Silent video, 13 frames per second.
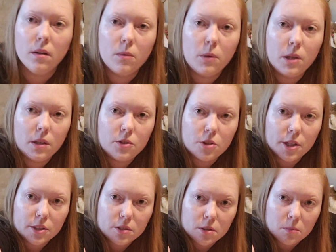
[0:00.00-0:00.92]
We
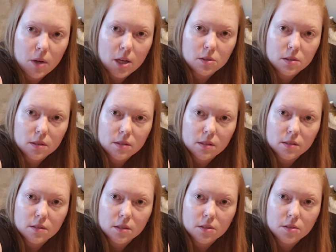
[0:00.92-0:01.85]
drank some Route
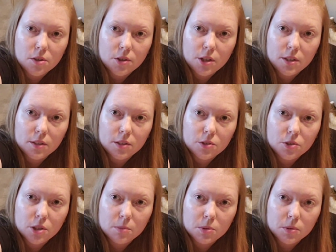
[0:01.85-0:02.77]
66 soda on the
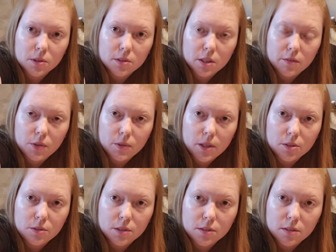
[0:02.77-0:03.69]
trip, so I saved a
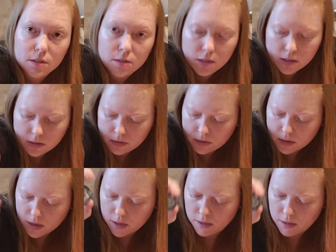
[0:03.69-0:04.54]
Route 66